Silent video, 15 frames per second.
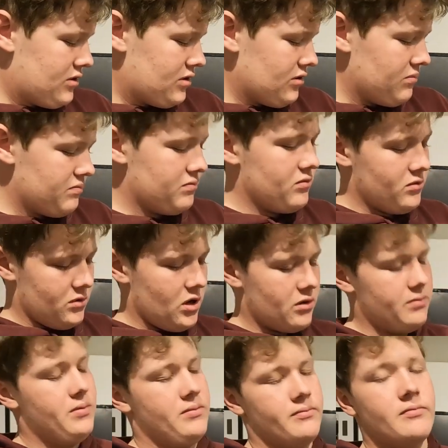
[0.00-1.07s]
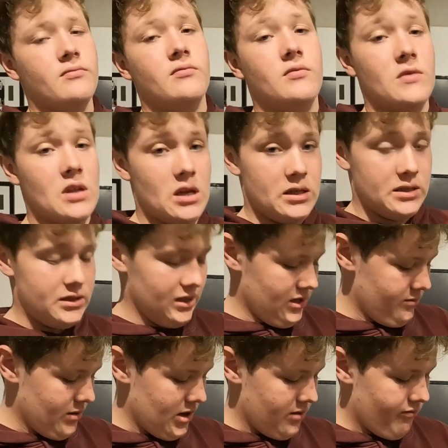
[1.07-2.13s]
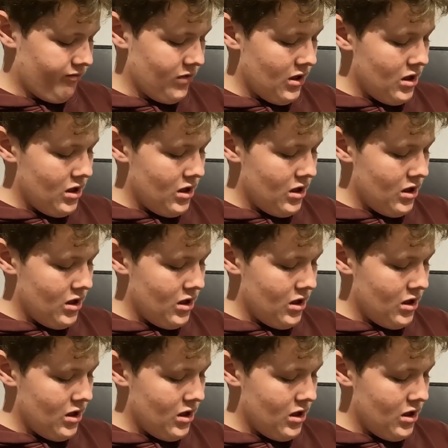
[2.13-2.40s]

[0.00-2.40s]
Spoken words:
so, oh, silly me.